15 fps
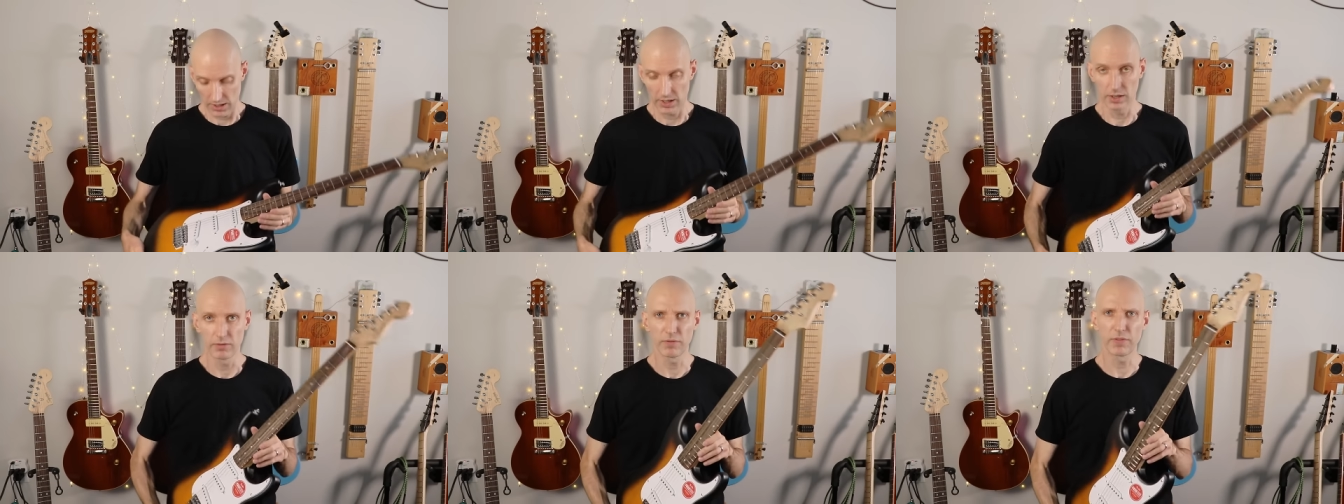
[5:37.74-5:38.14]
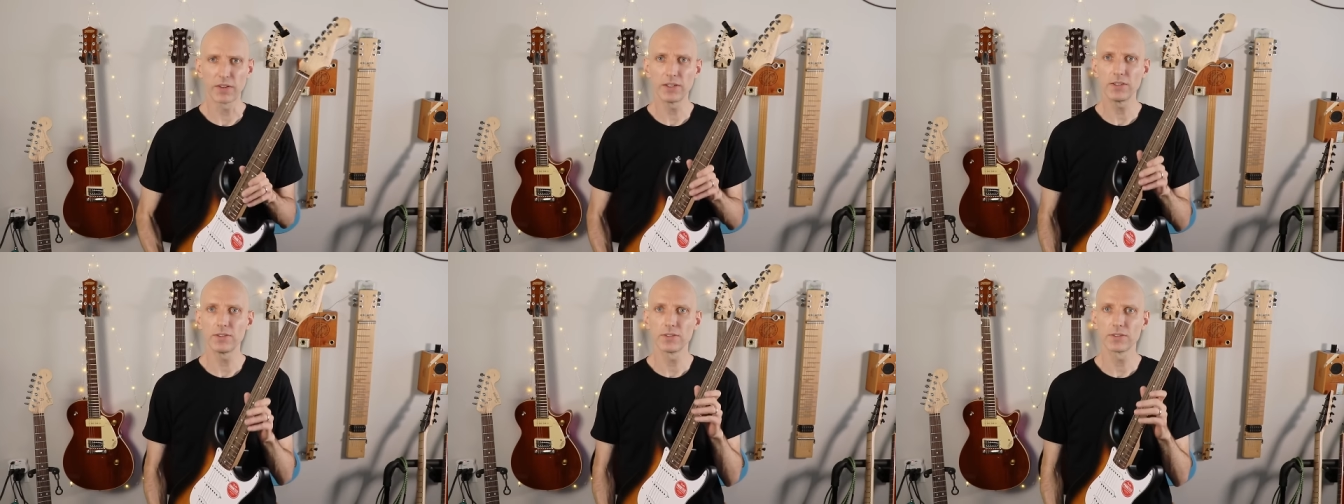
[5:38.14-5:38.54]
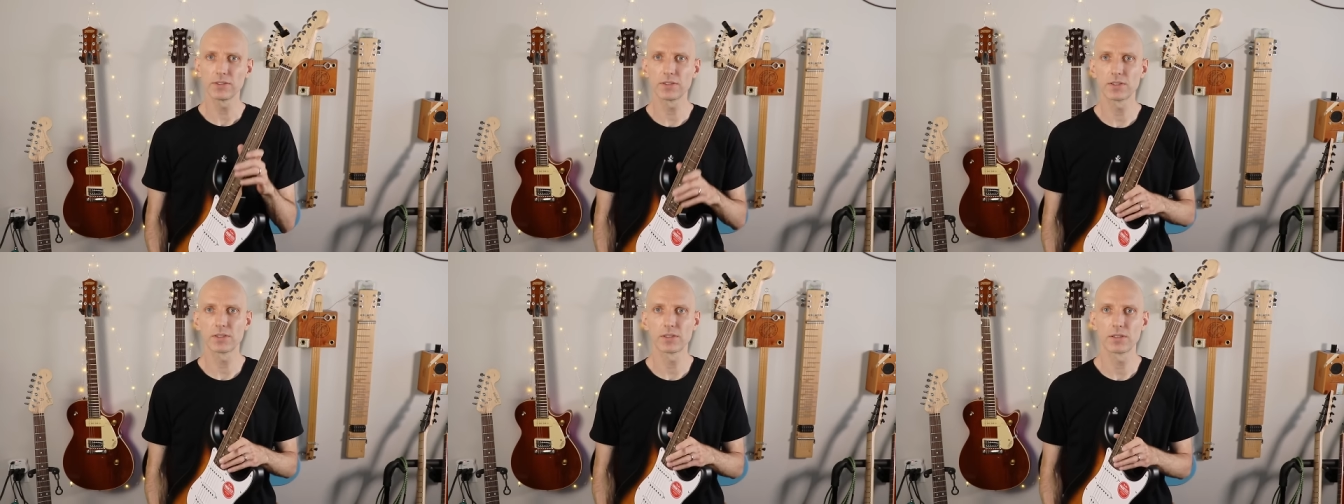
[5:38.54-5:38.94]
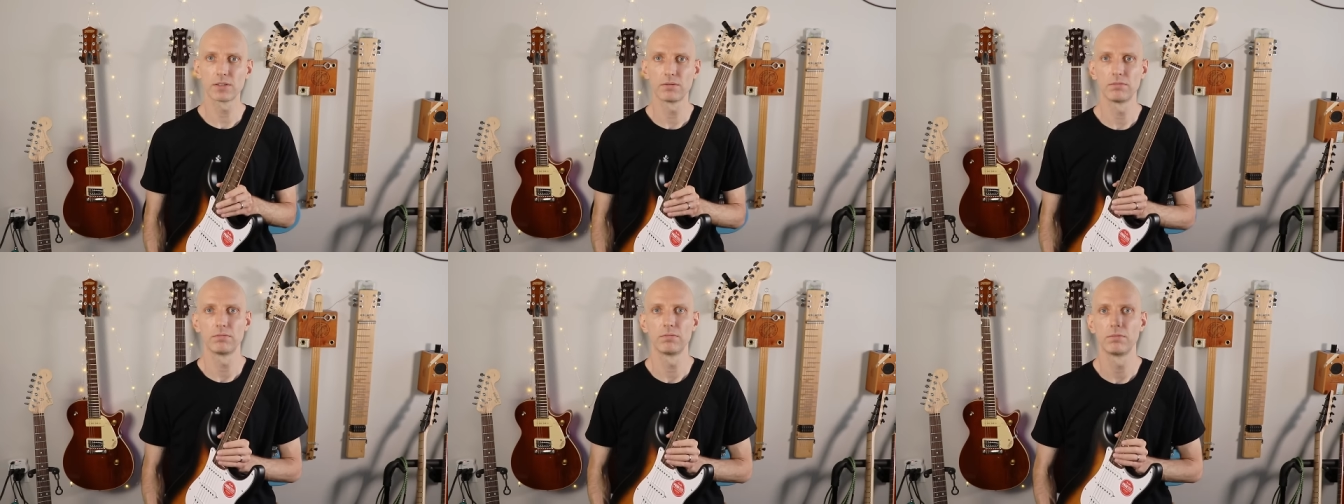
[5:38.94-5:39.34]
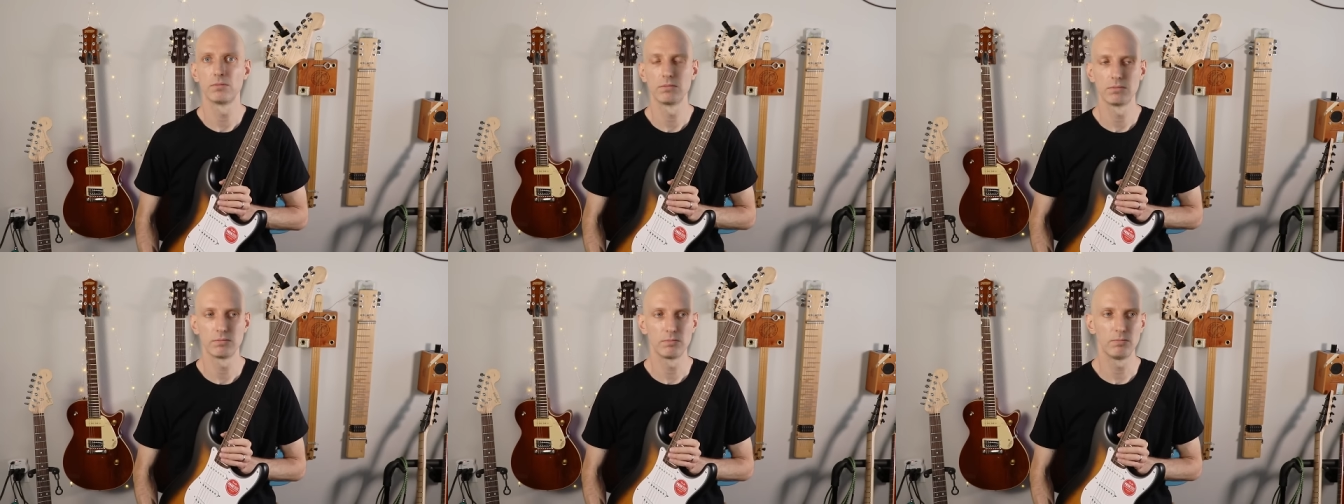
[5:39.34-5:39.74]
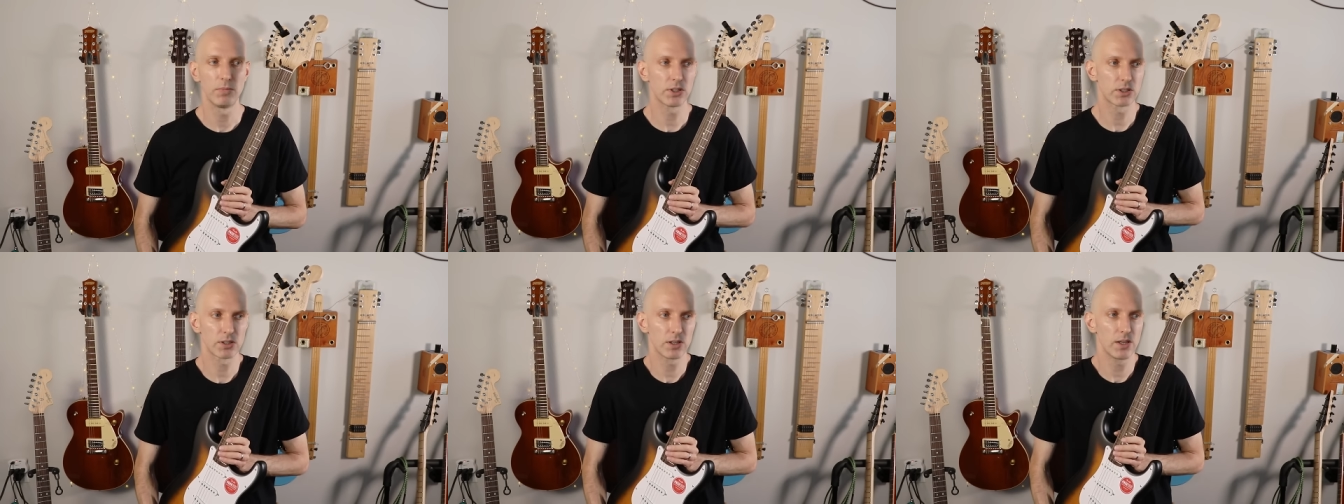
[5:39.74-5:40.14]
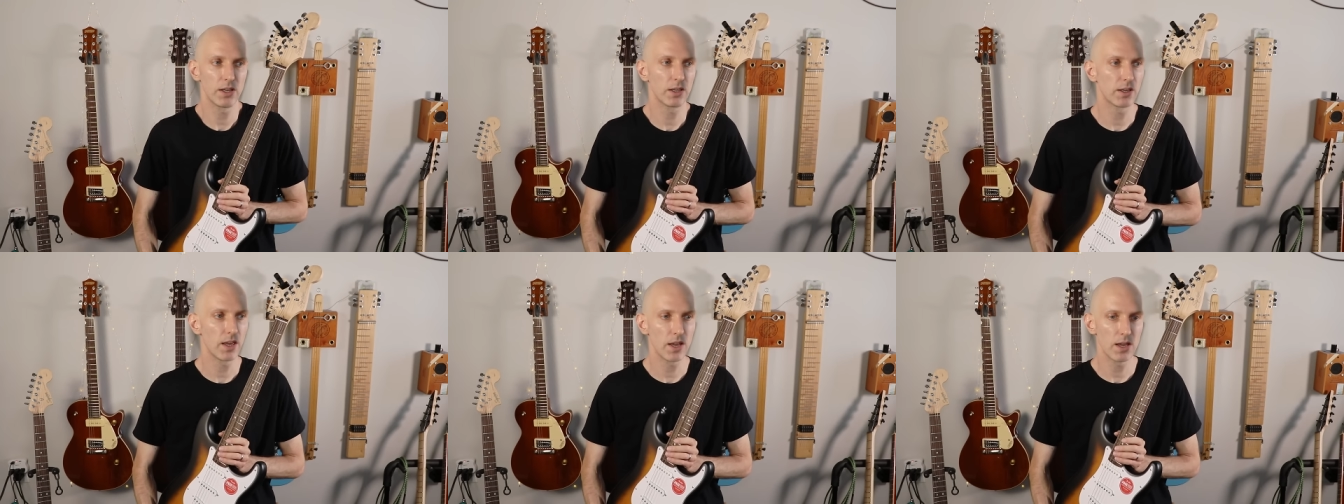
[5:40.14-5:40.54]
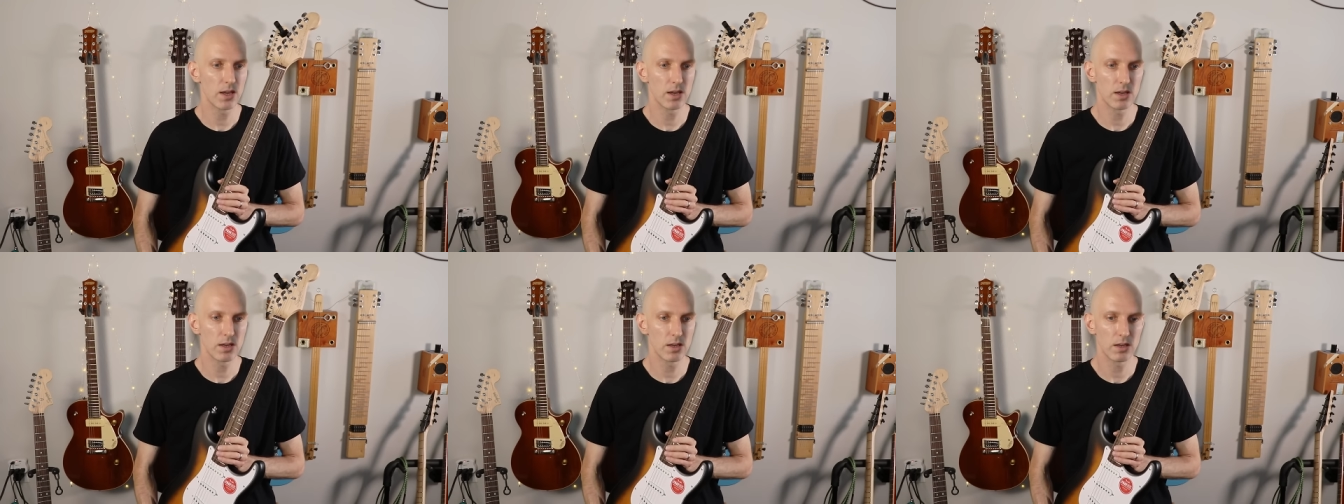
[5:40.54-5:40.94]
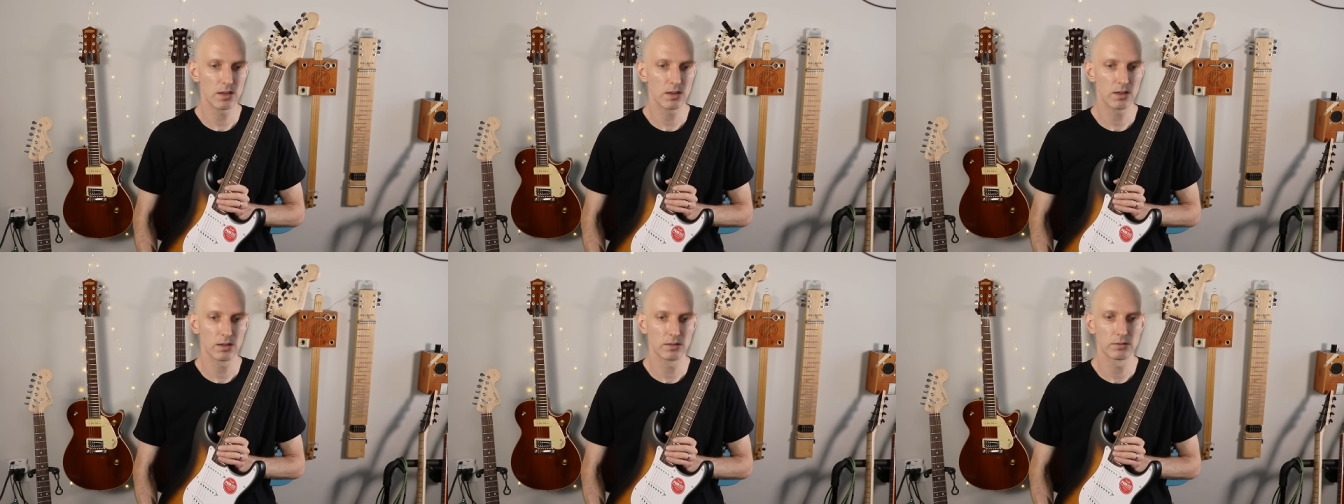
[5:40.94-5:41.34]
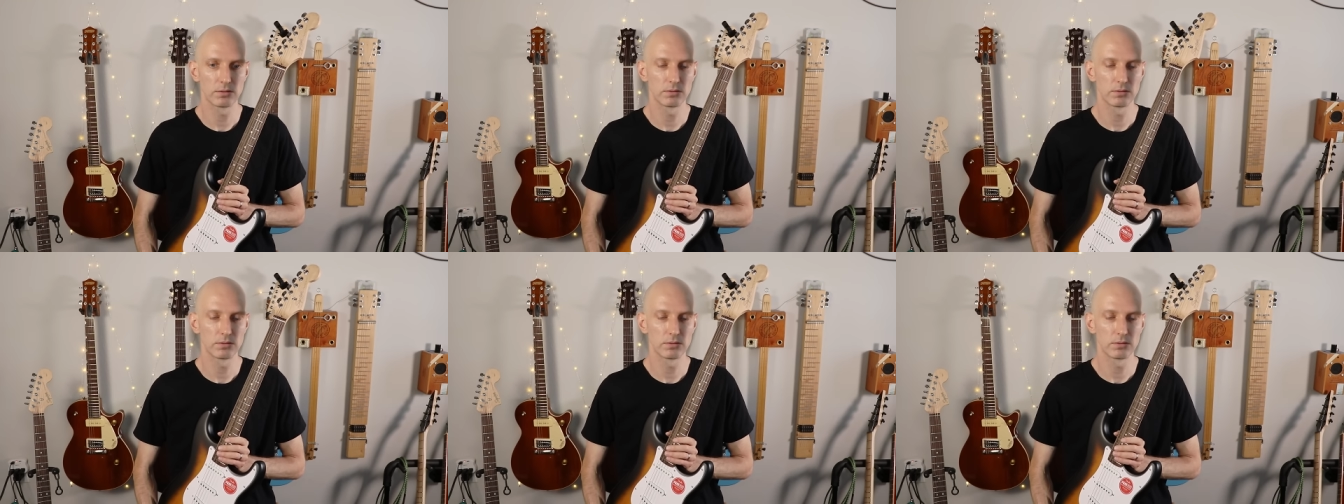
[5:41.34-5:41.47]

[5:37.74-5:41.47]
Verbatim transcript: it feels much like a,